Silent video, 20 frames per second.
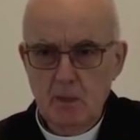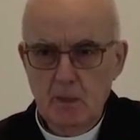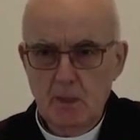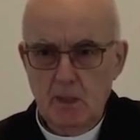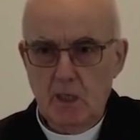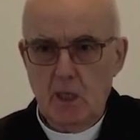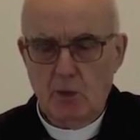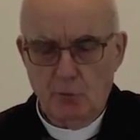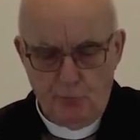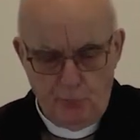
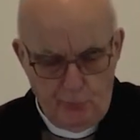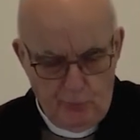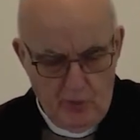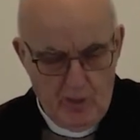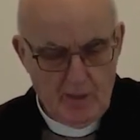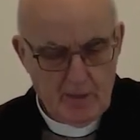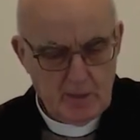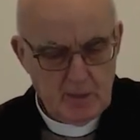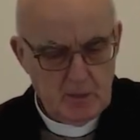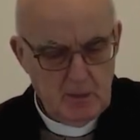In
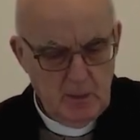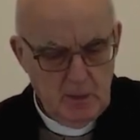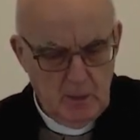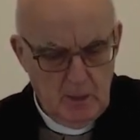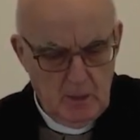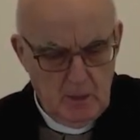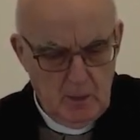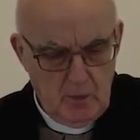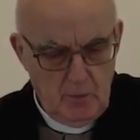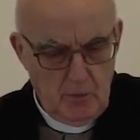fact,
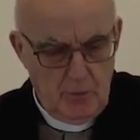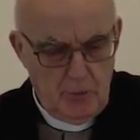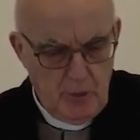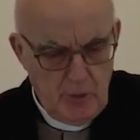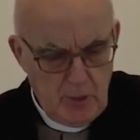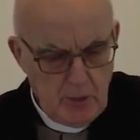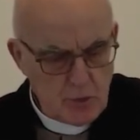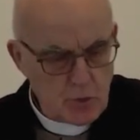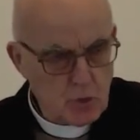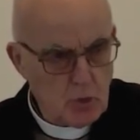
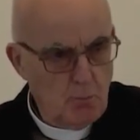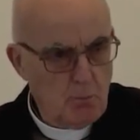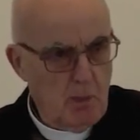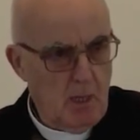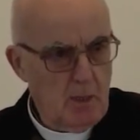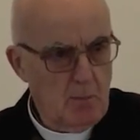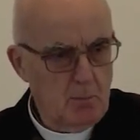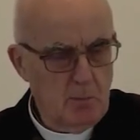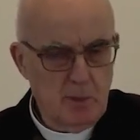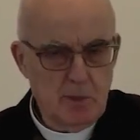these
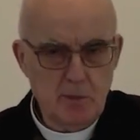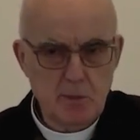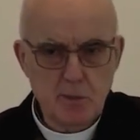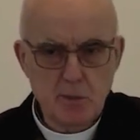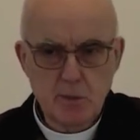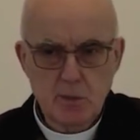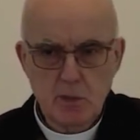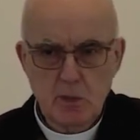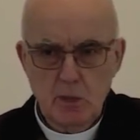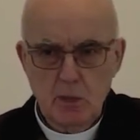
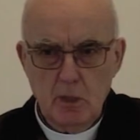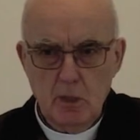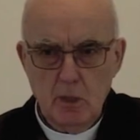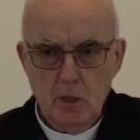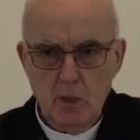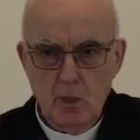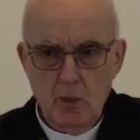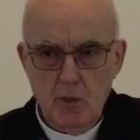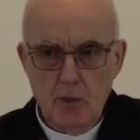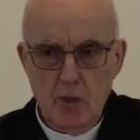commandments,
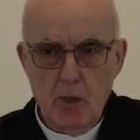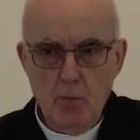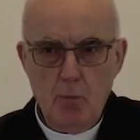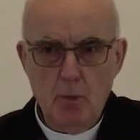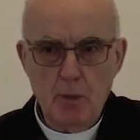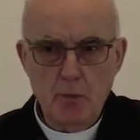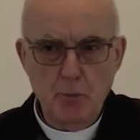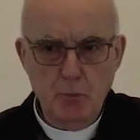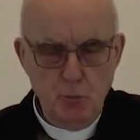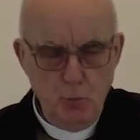they
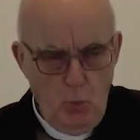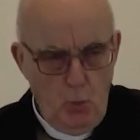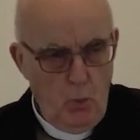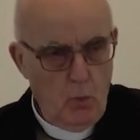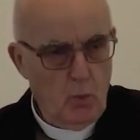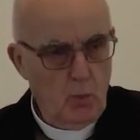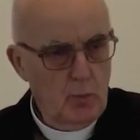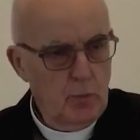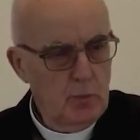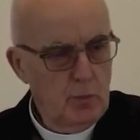were
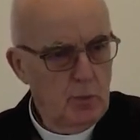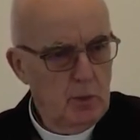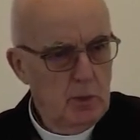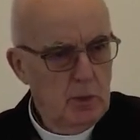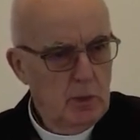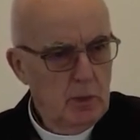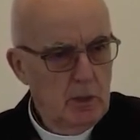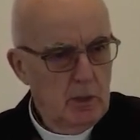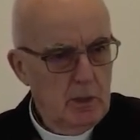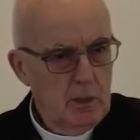known
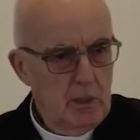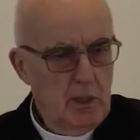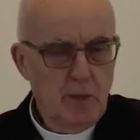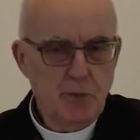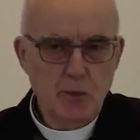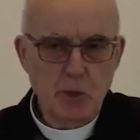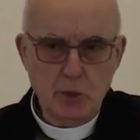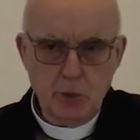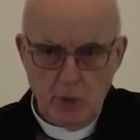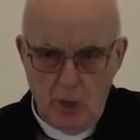in
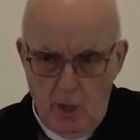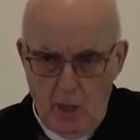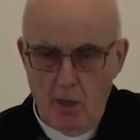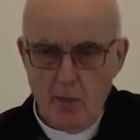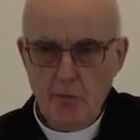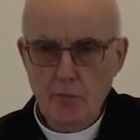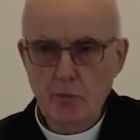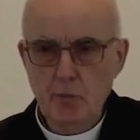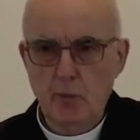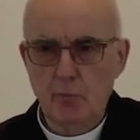the
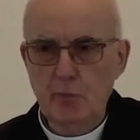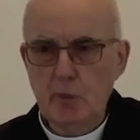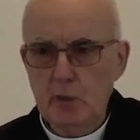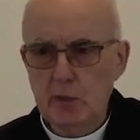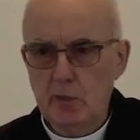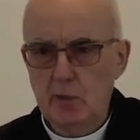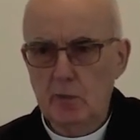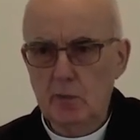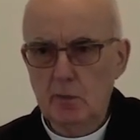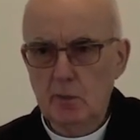Garden of
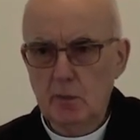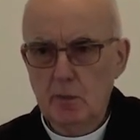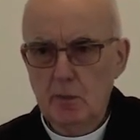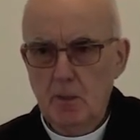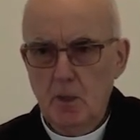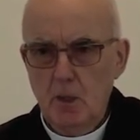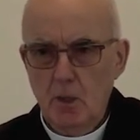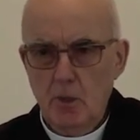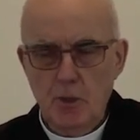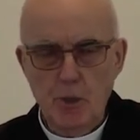Eden,
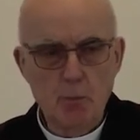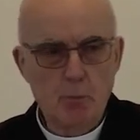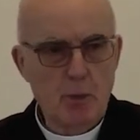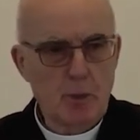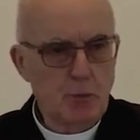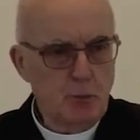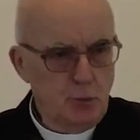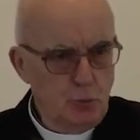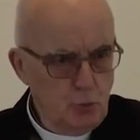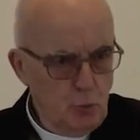they were
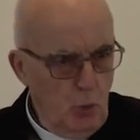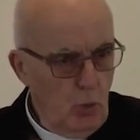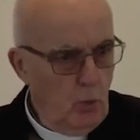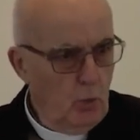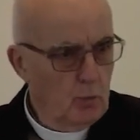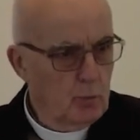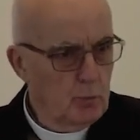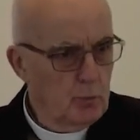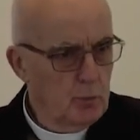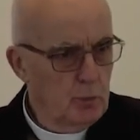
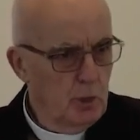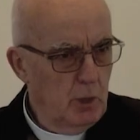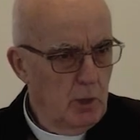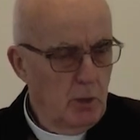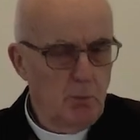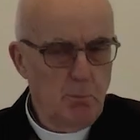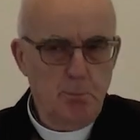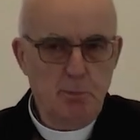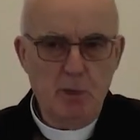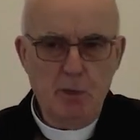known
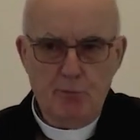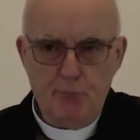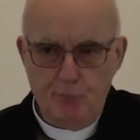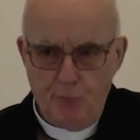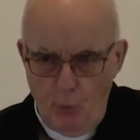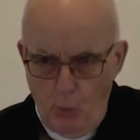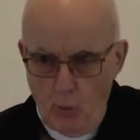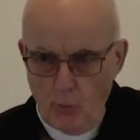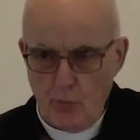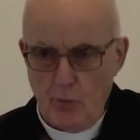
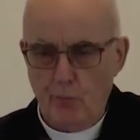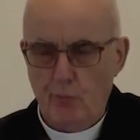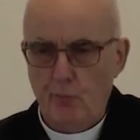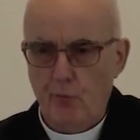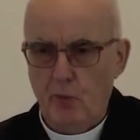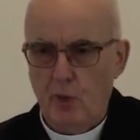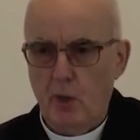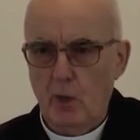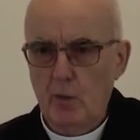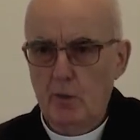before the
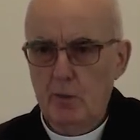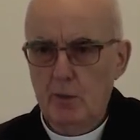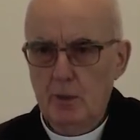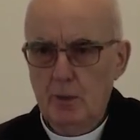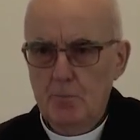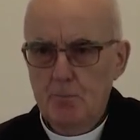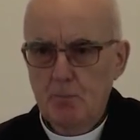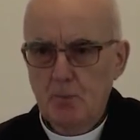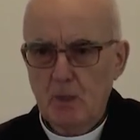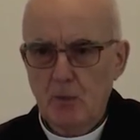flood,
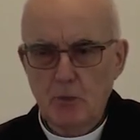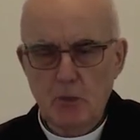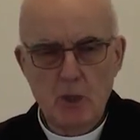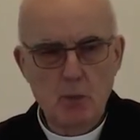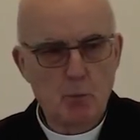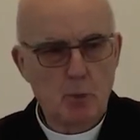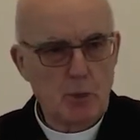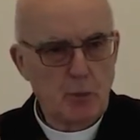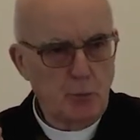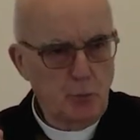they
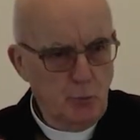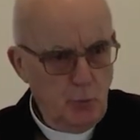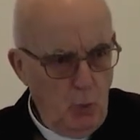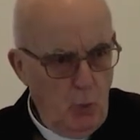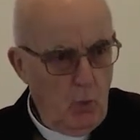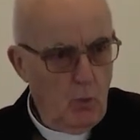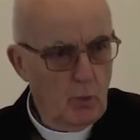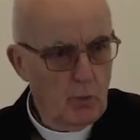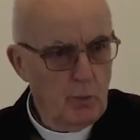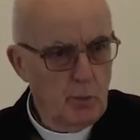were
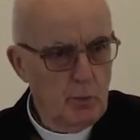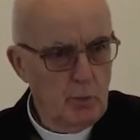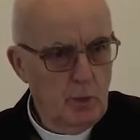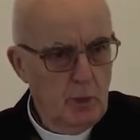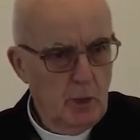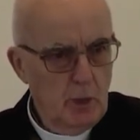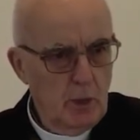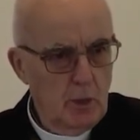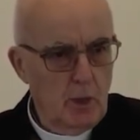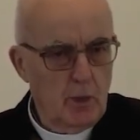known
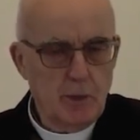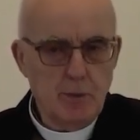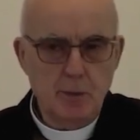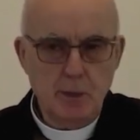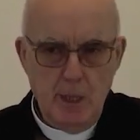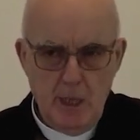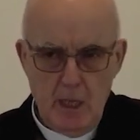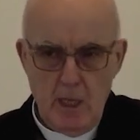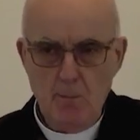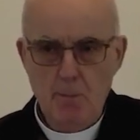in
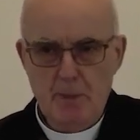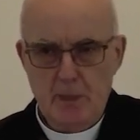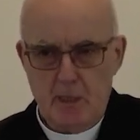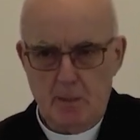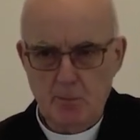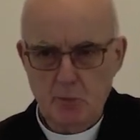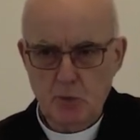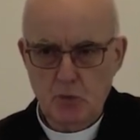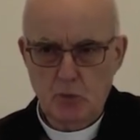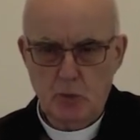
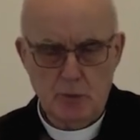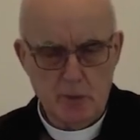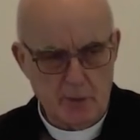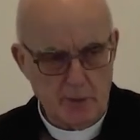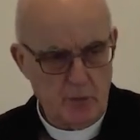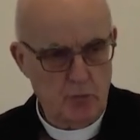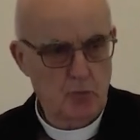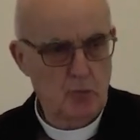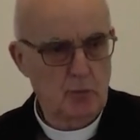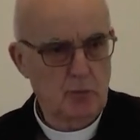Abraham's
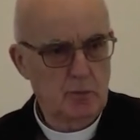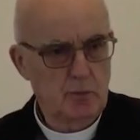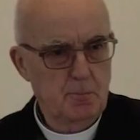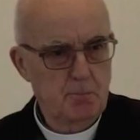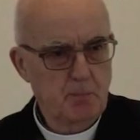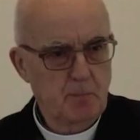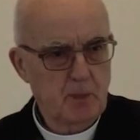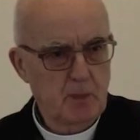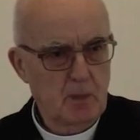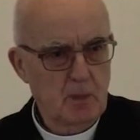generation.
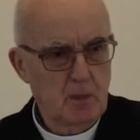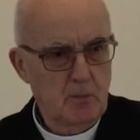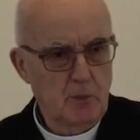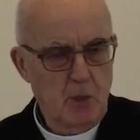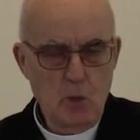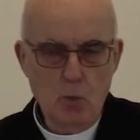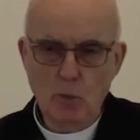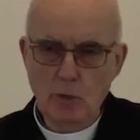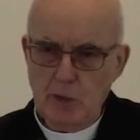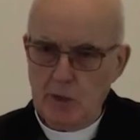The
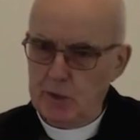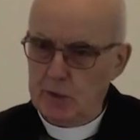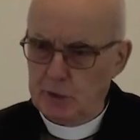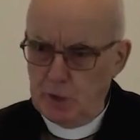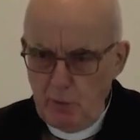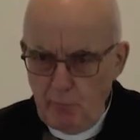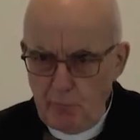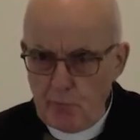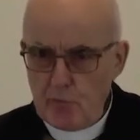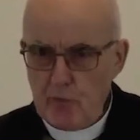only
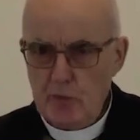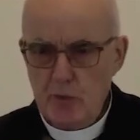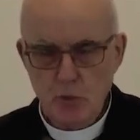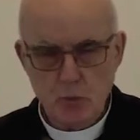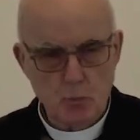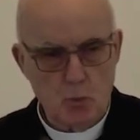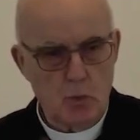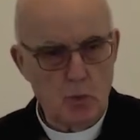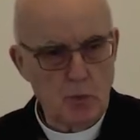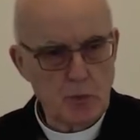difference
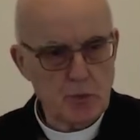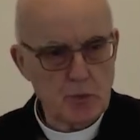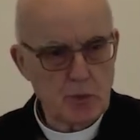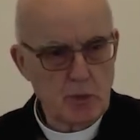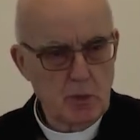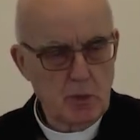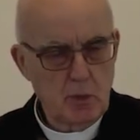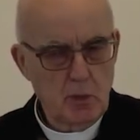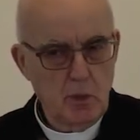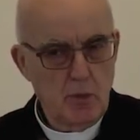was
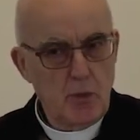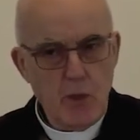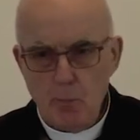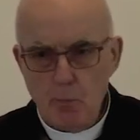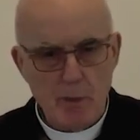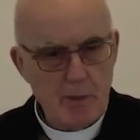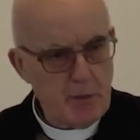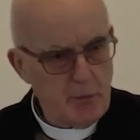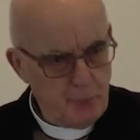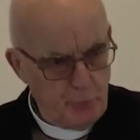they
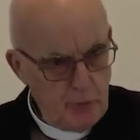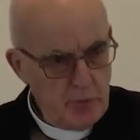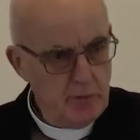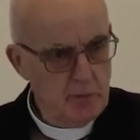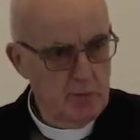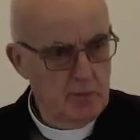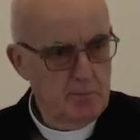weren't written.